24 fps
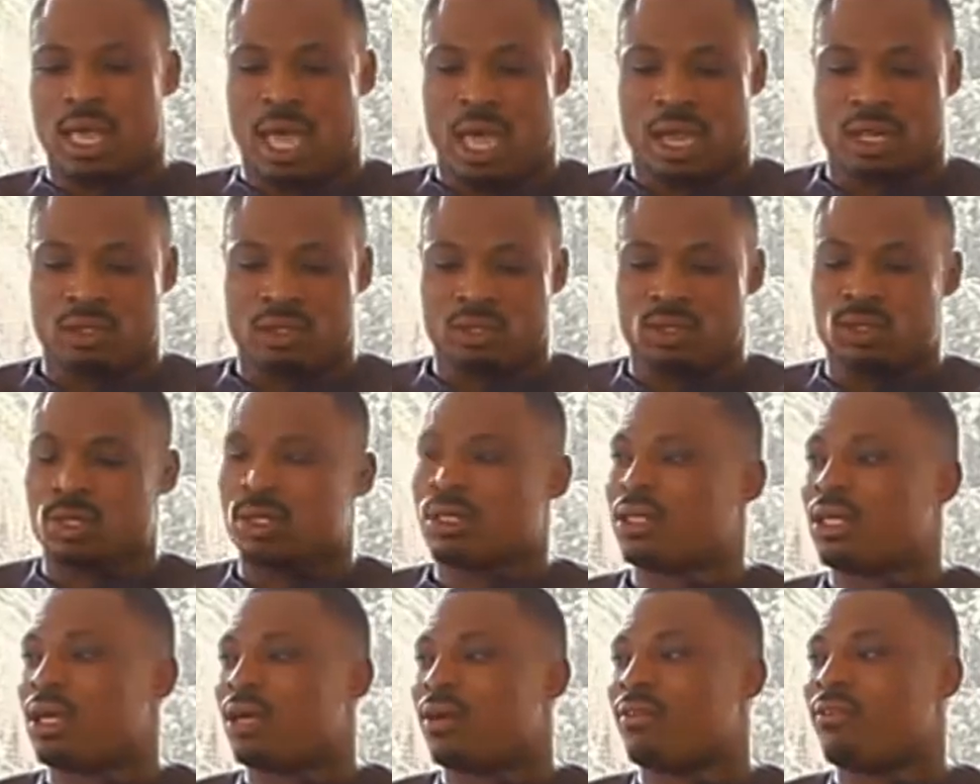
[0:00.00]
ask
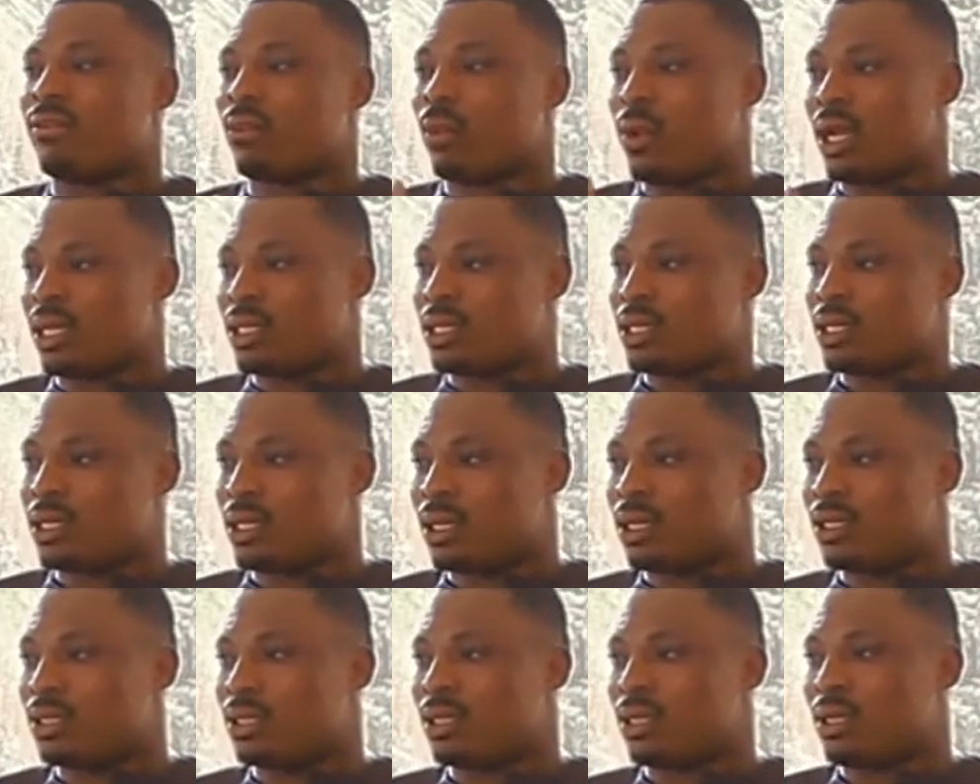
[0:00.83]
yourself
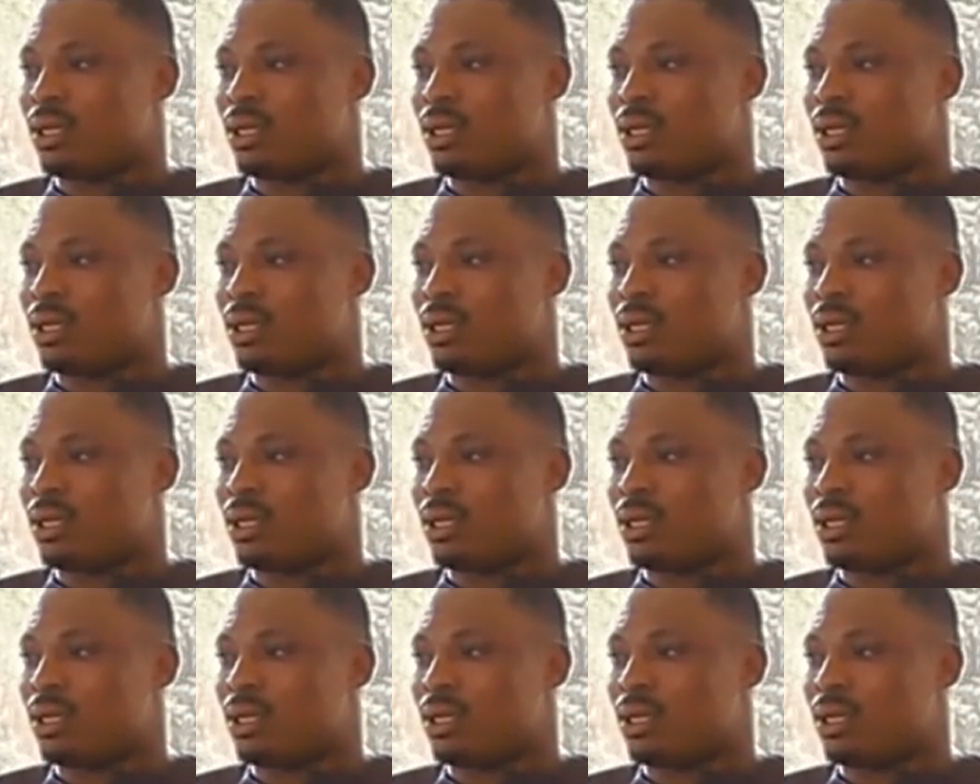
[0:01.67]
questions,